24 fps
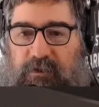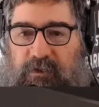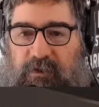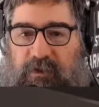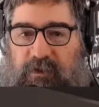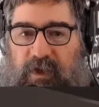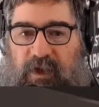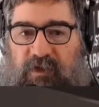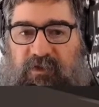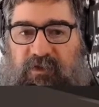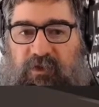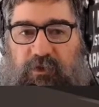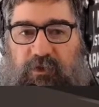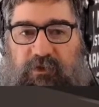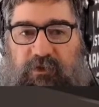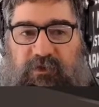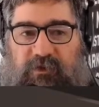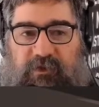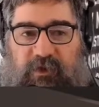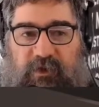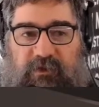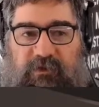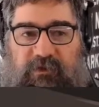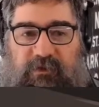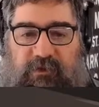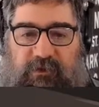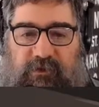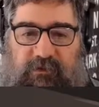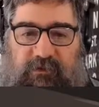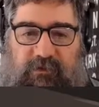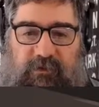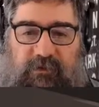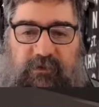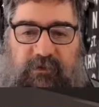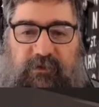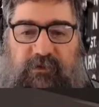It has got a station,
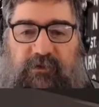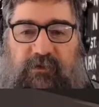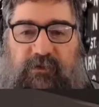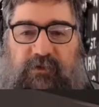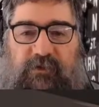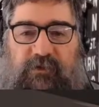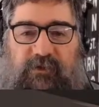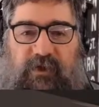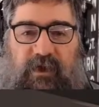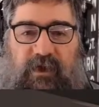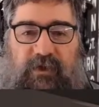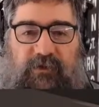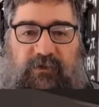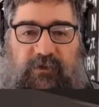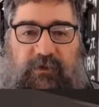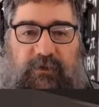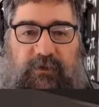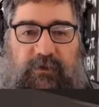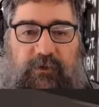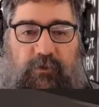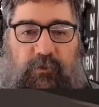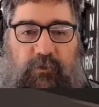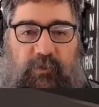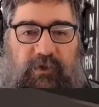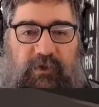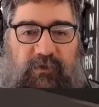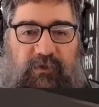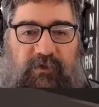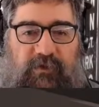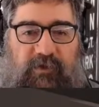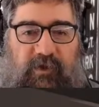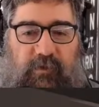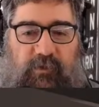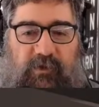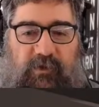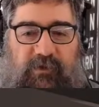so the town's a little bit
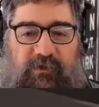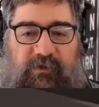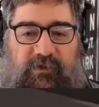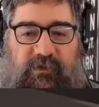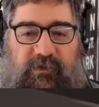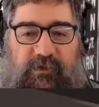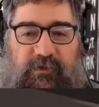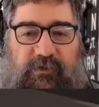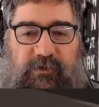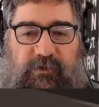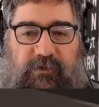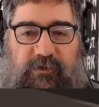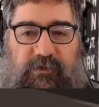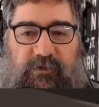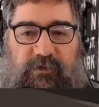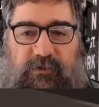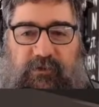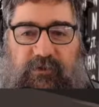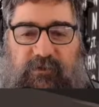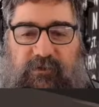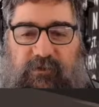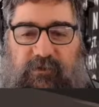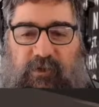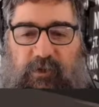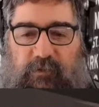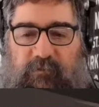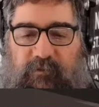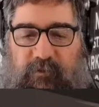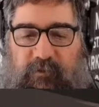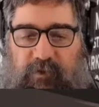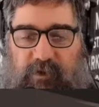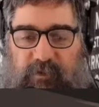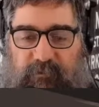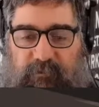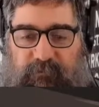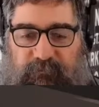established at this time
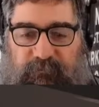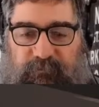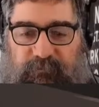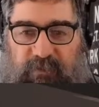frame.